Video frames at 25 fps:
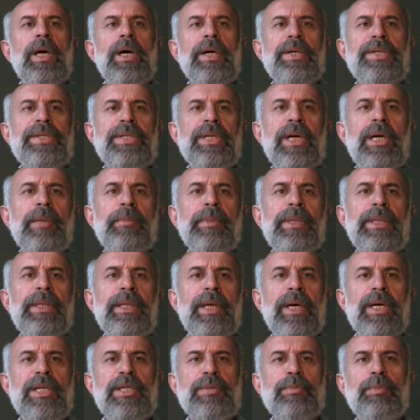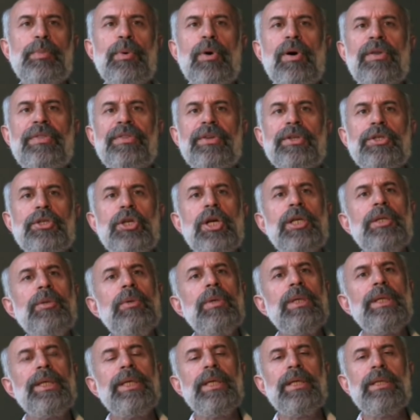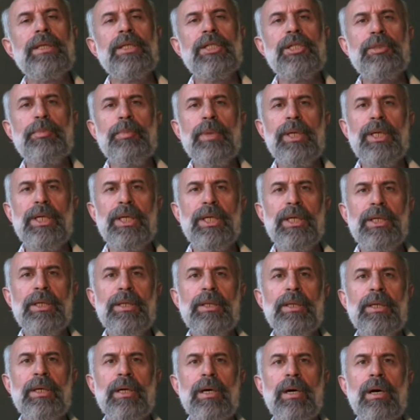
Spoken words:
Assignment has both a general English meaning